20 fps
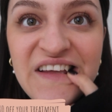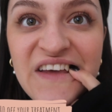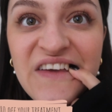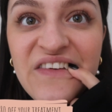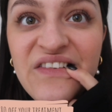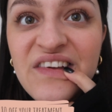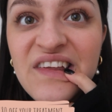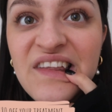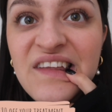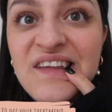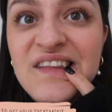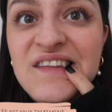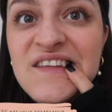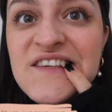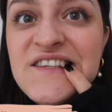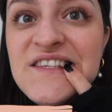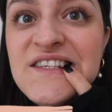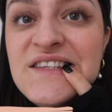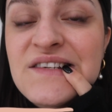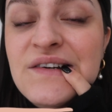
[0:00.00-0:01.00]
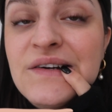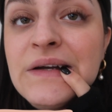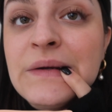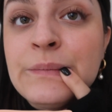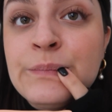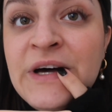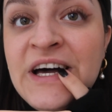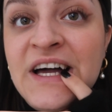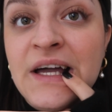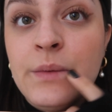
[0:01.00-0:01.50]
I feel like this is
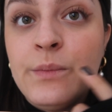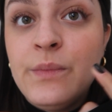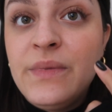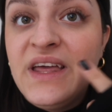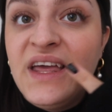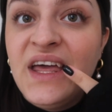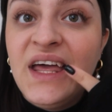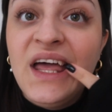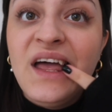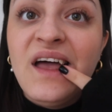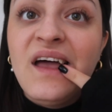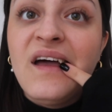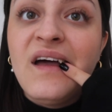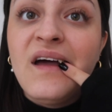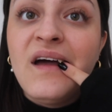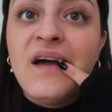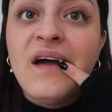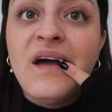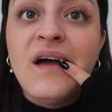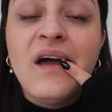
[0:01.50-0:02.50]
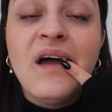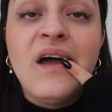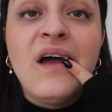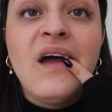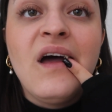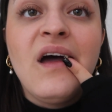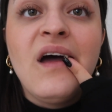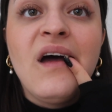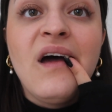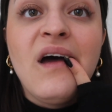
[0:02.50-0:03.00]
going back a bit
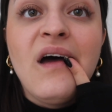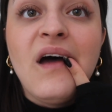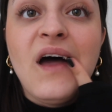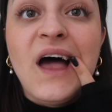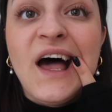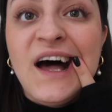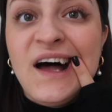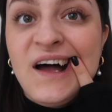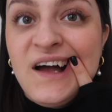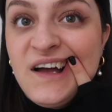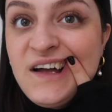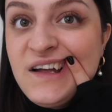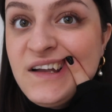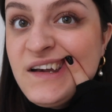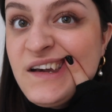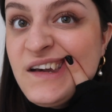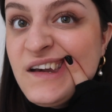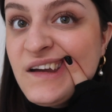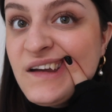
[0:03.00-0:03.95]
and